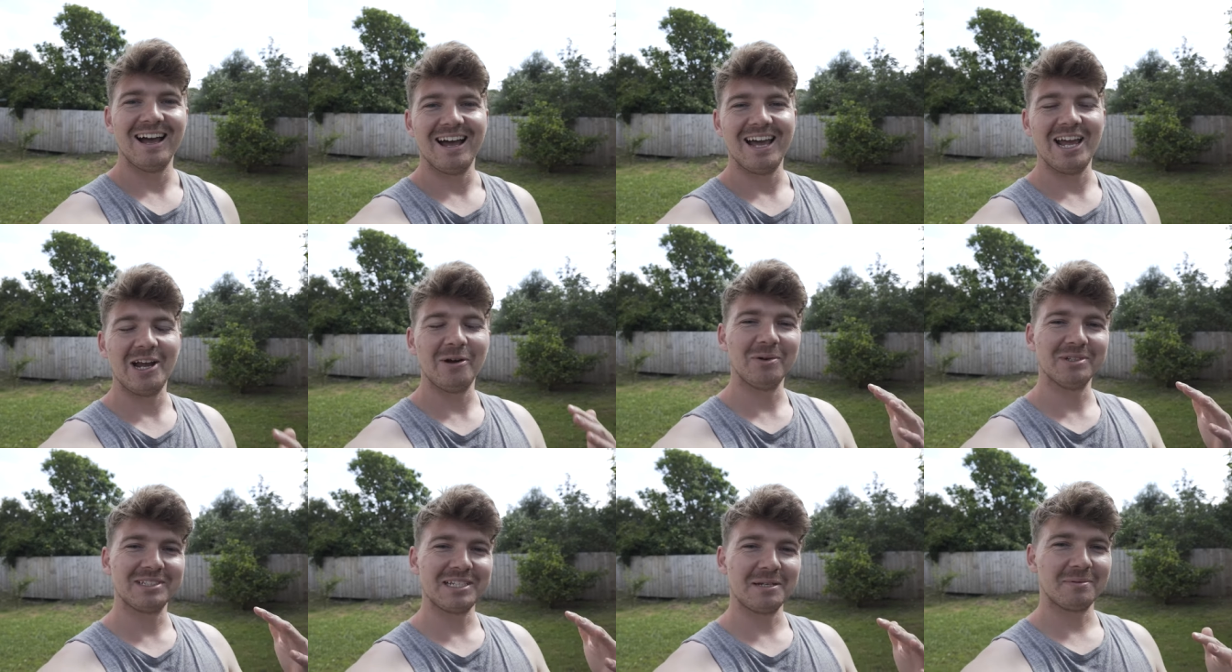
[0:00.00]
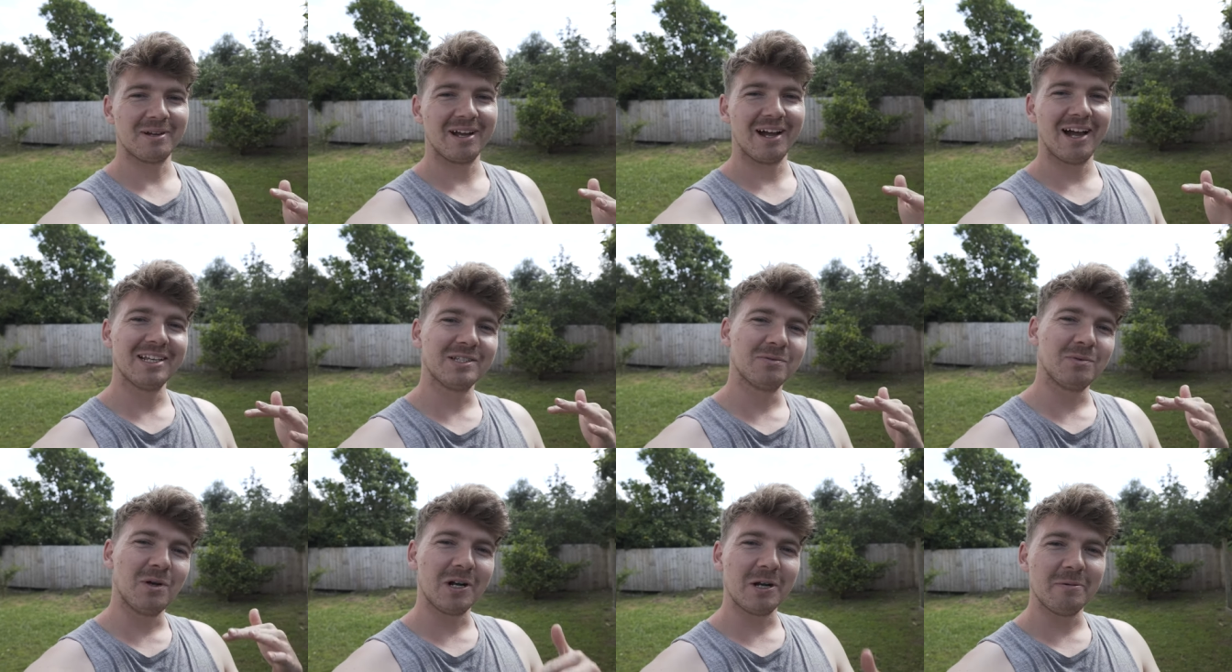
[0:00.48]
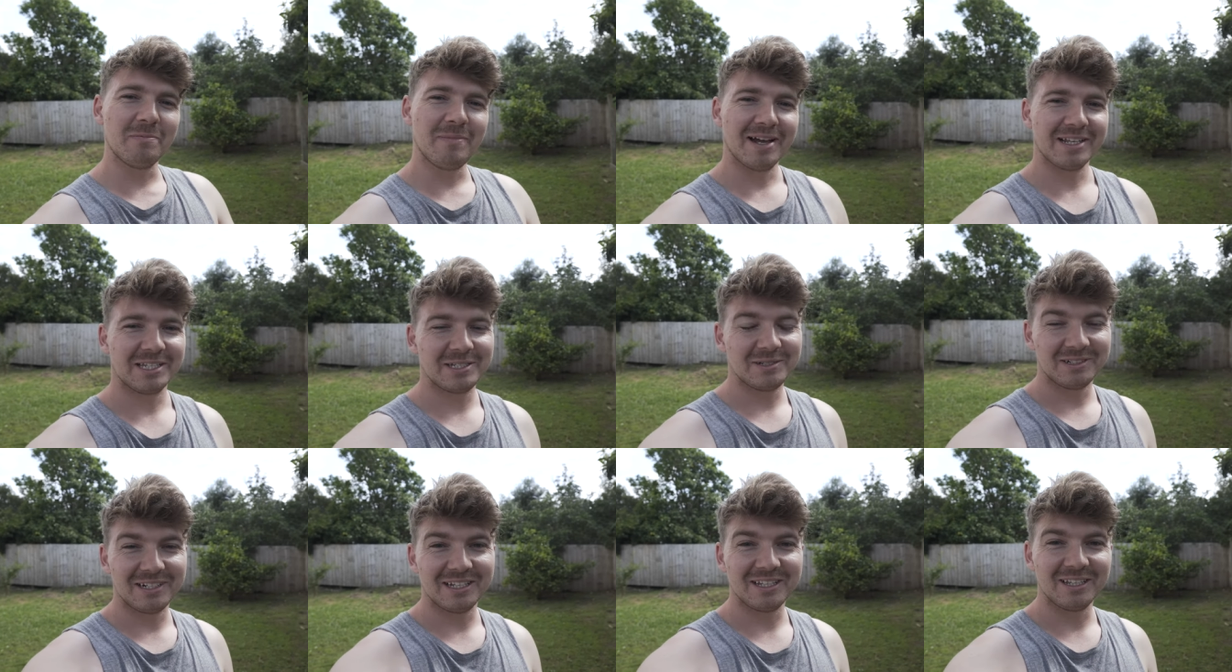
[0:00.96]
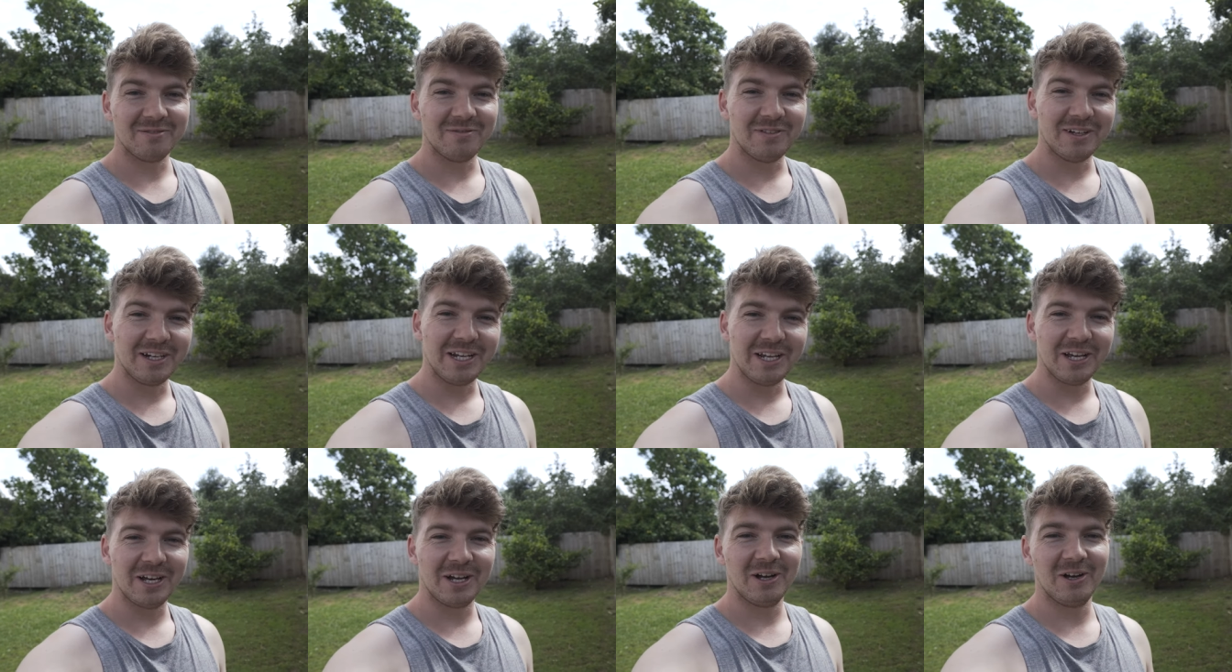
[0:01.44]
Hey, what's up guys? Welcome back to another
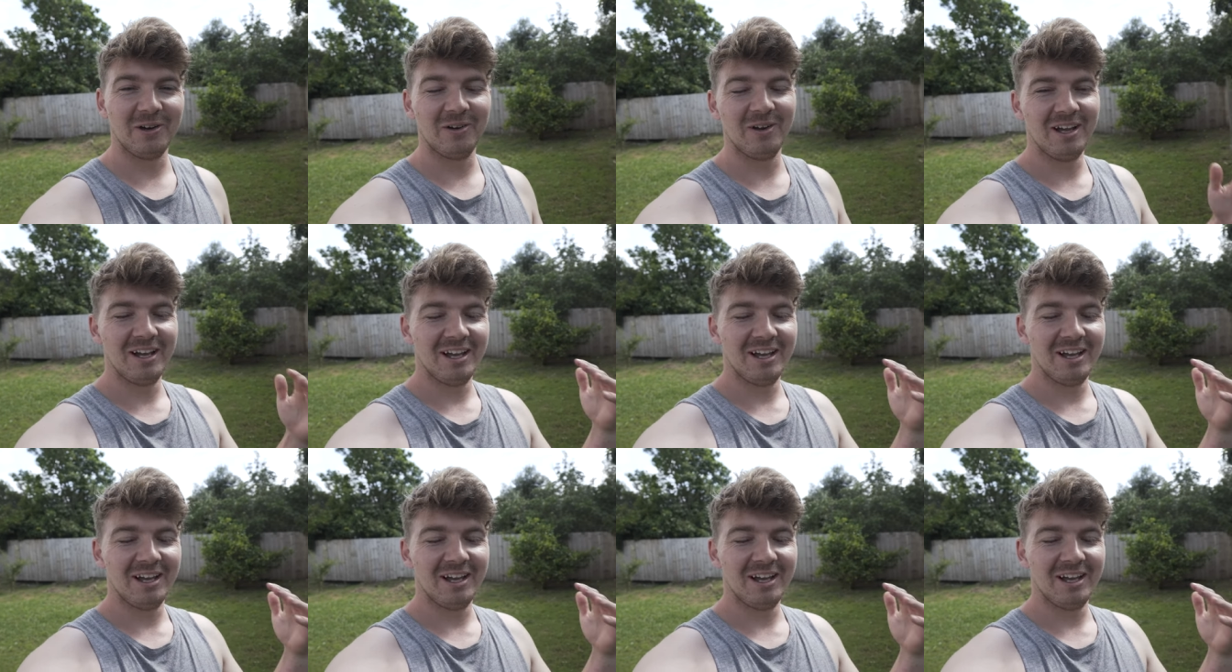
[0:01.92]
video.